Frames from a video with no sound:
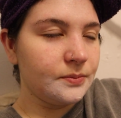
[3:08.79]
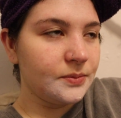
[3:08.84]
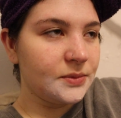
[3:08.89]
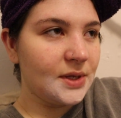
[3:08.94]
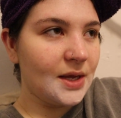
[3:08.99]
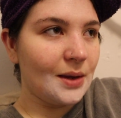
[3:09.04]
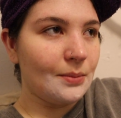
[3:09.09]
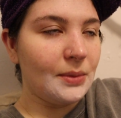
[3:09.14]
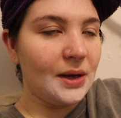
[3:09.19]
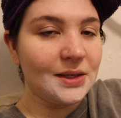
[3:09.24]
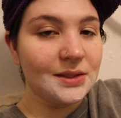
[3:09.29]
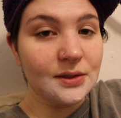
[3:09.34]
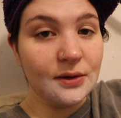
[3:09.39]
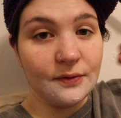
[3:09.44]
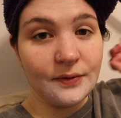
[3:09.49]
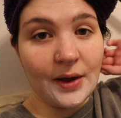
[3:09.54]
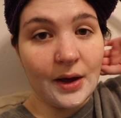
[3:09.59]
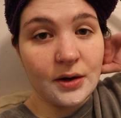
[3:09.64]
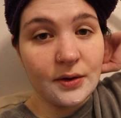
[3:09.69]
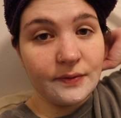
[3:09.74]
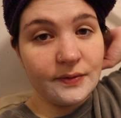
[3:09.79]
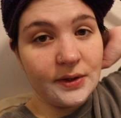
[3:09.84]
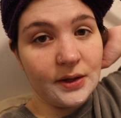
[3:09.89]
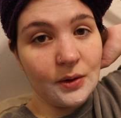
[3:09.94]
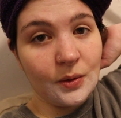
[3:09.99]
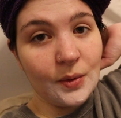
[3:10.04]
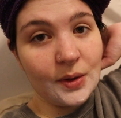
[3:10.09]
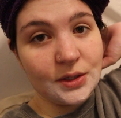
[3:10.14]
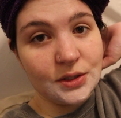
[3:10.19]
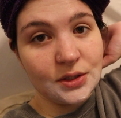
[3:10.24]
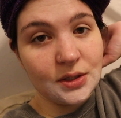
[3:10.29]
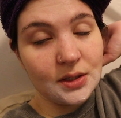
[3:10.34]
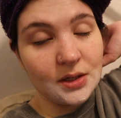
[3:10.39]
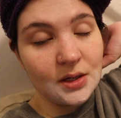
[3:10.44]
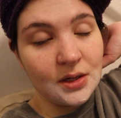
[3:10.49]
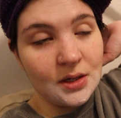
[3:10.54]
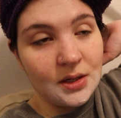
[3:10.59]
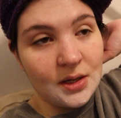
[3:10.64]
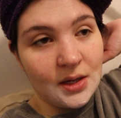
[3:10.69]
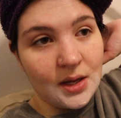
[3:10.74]
take myself out of the equation
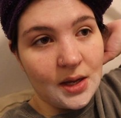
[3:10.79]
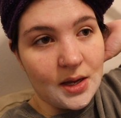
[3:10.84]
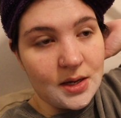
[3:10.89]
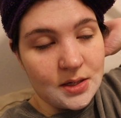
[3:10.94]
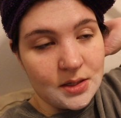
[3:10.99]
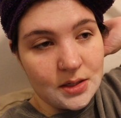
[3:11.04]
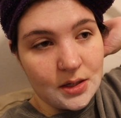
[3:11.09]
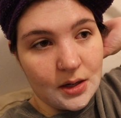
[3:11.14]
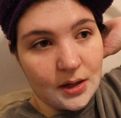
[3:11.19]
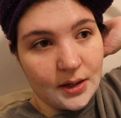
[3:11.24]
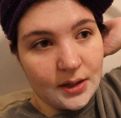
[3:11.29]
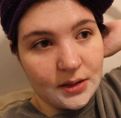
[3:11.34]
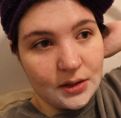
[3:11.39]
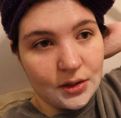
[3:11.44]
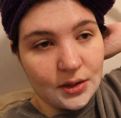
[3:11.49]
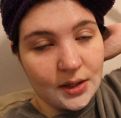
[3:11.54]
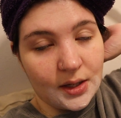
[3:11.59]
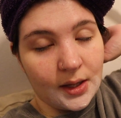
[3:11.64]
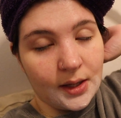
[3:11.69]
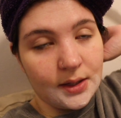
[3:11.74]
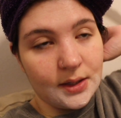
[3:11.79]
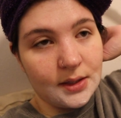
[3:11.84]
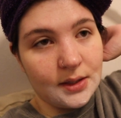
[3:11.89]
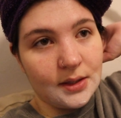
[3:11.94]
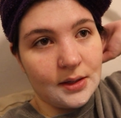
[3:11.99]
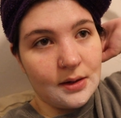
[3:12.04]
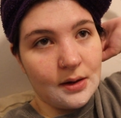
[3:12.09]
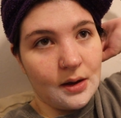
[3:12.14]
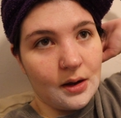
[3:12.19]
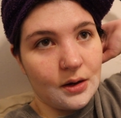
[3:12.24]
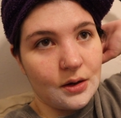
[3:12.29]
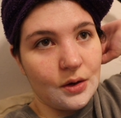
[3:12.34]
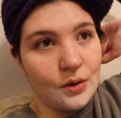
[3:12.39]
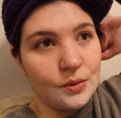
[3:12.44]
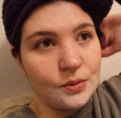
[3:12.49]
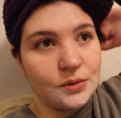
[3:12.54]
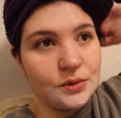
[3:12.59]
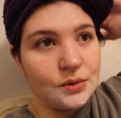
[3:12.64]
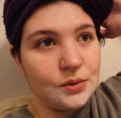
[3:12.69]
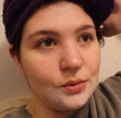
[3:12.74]
and not look at it and not
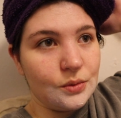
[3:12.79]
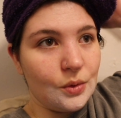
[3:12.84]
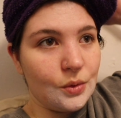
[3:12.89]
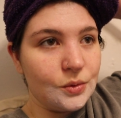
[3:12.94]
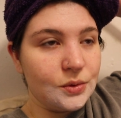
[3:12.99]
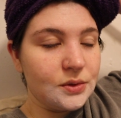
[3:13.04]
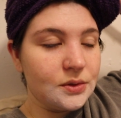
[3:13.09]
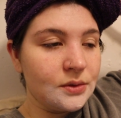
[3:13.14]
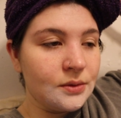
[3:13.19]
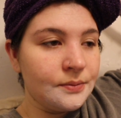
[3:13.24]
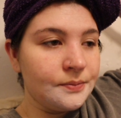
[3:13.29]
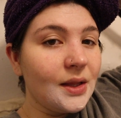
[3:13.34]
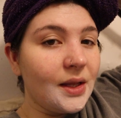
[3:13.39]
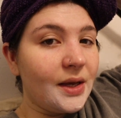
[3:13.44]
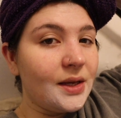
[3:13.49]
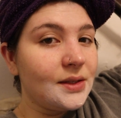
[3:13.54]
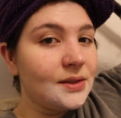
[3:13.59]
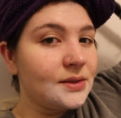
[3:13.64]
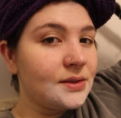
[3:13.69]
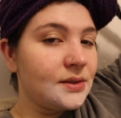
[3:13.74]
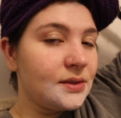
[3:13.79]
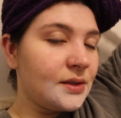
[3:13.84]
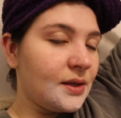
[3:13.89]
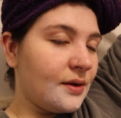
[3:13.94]
go to those lengths